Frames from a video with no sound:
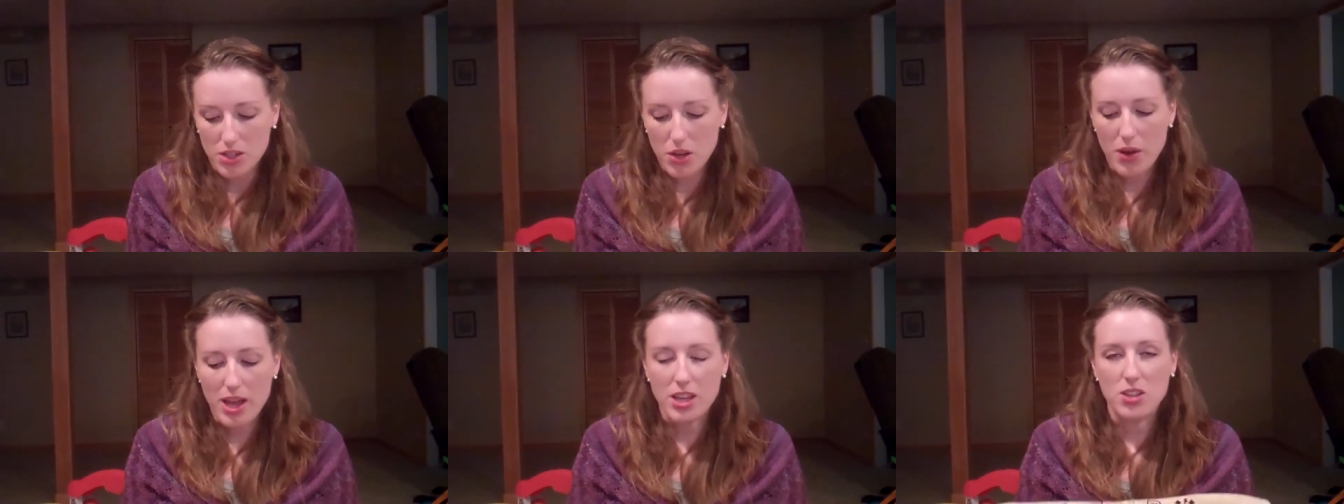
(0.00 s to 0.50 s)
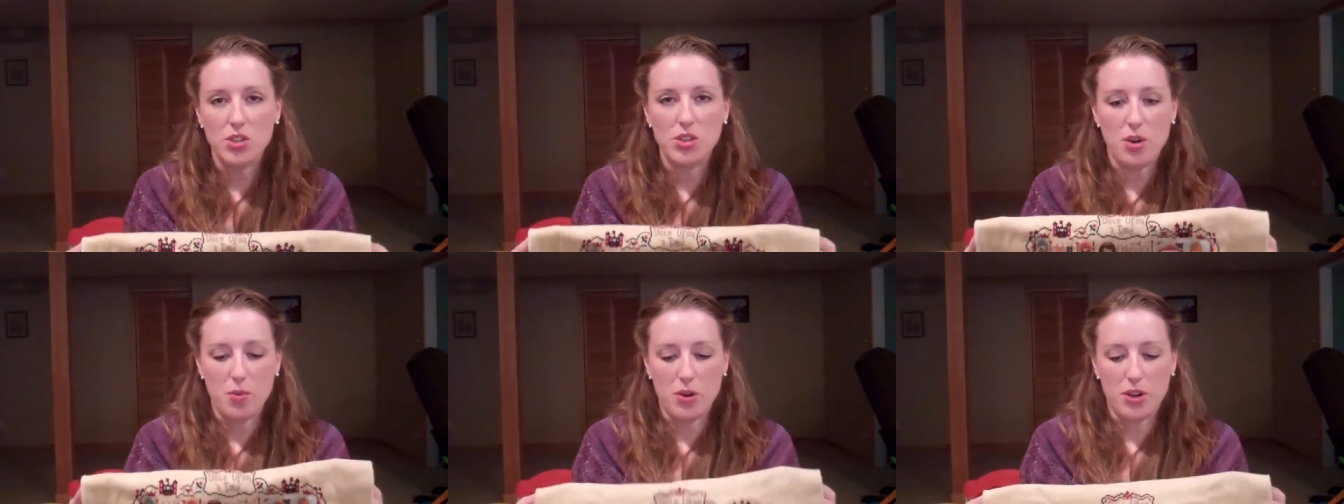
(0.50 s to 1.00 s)
So I can
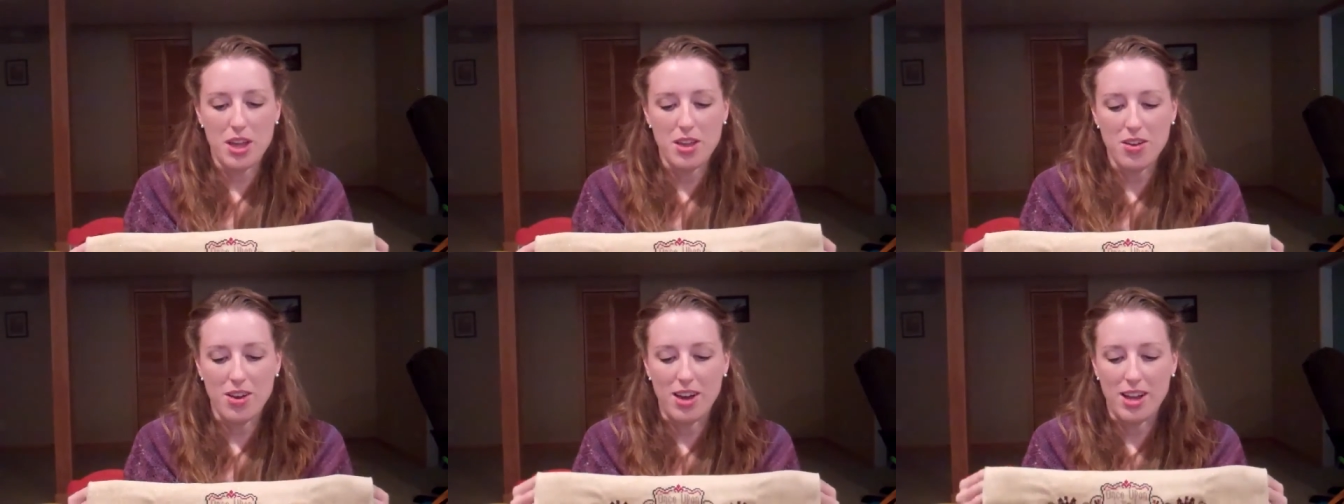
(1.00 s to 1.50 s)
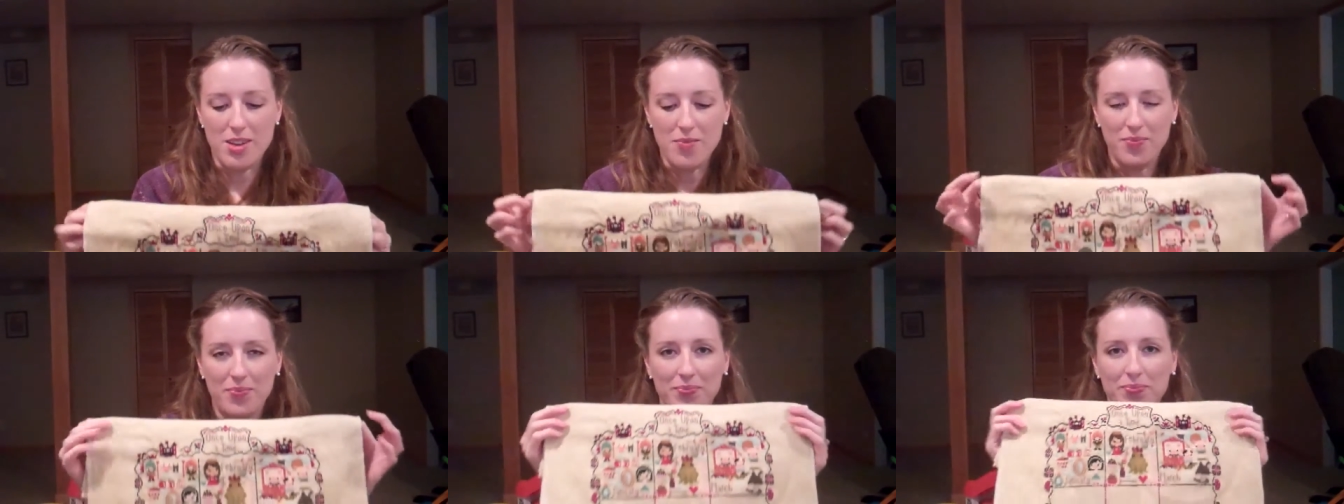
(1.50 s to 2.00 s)
start working
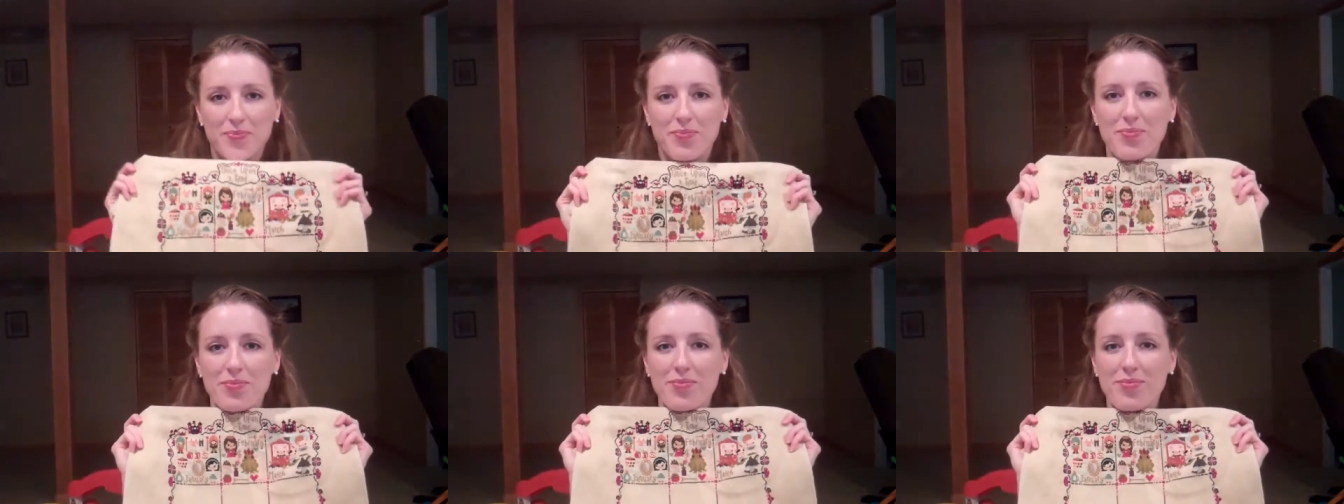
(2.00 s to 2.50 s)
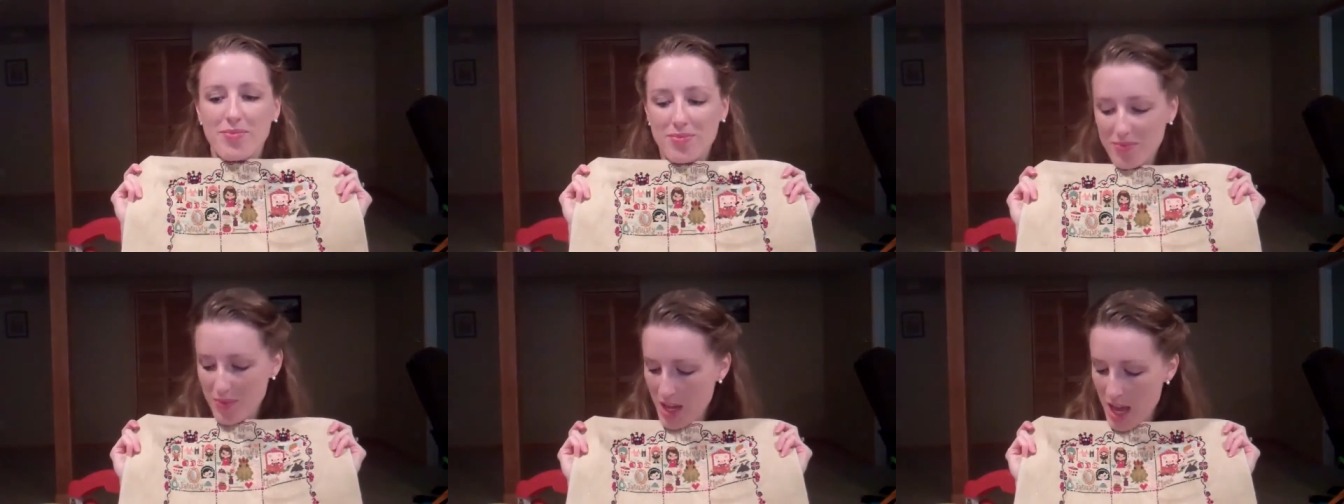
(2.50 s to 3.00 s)
on
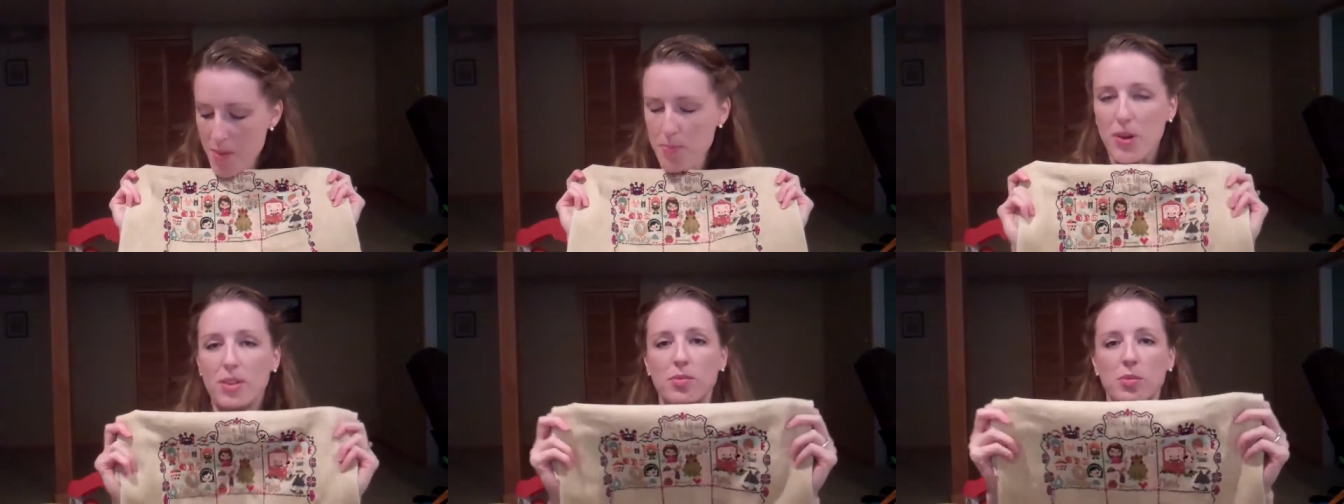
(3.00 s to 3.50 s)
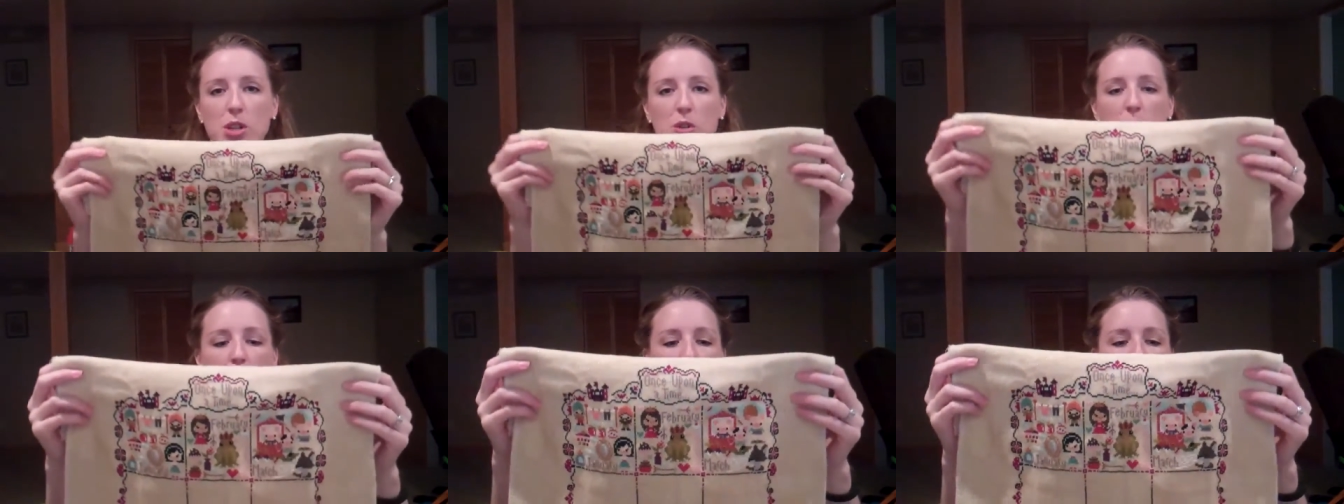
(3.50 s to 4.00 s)
April,
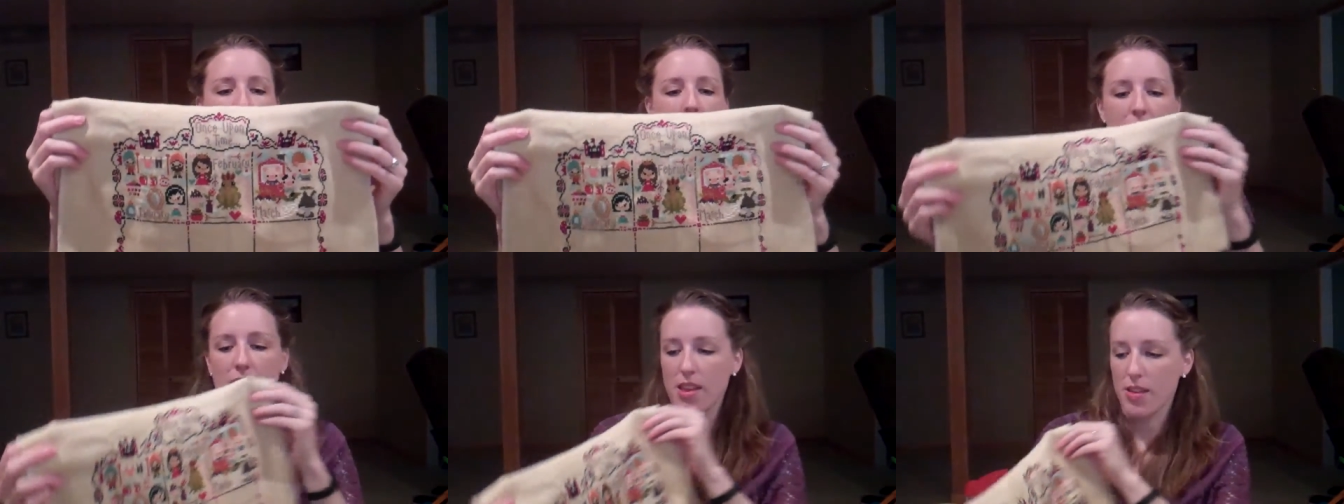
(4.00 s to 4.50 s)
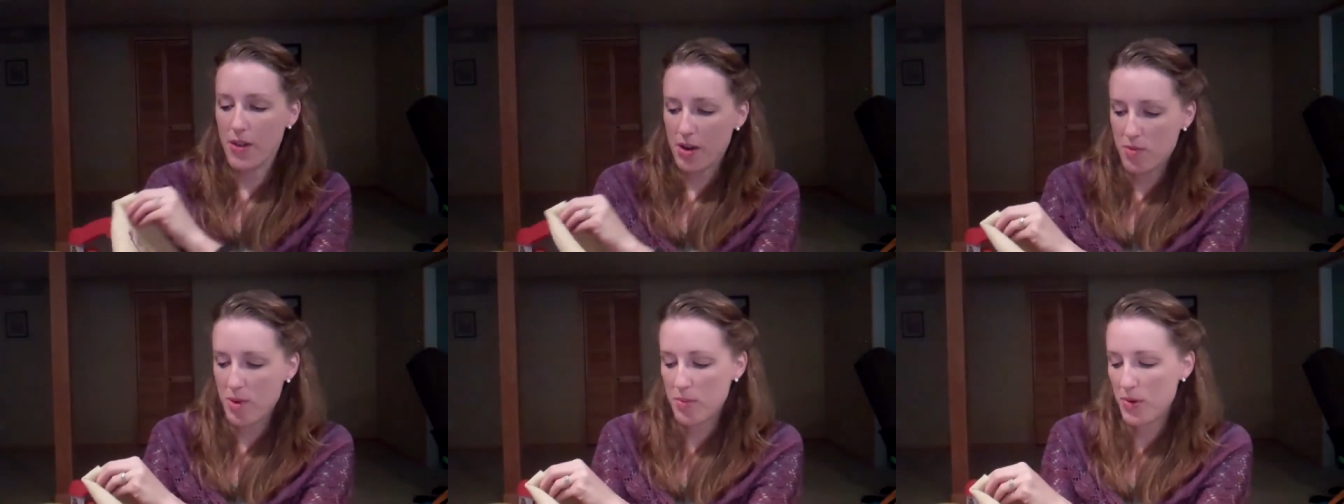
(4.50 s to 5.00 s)
which will be,
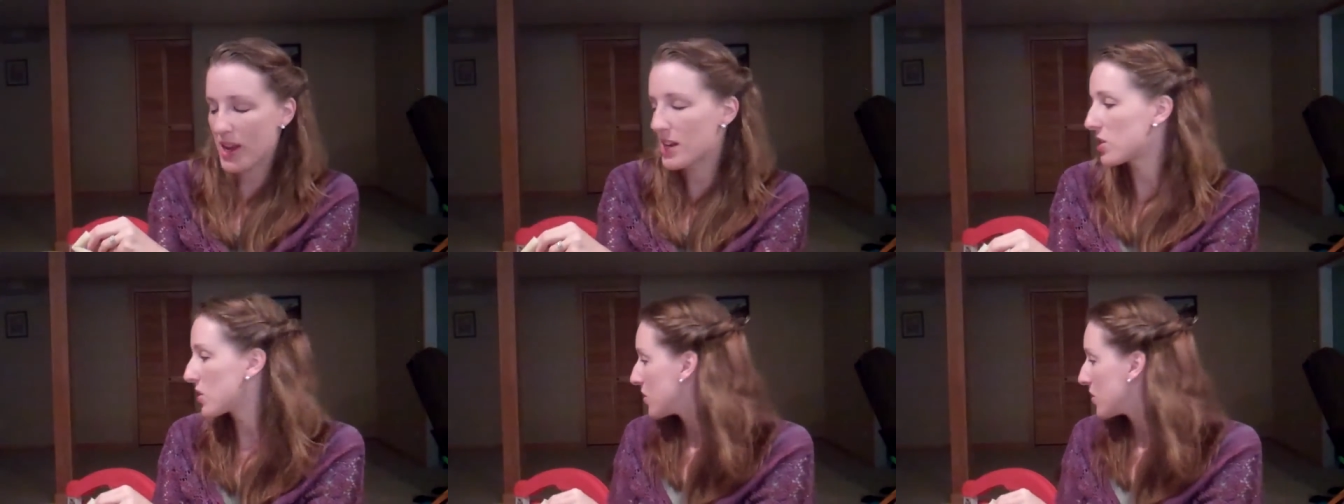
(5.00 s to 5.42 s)
if I remember right,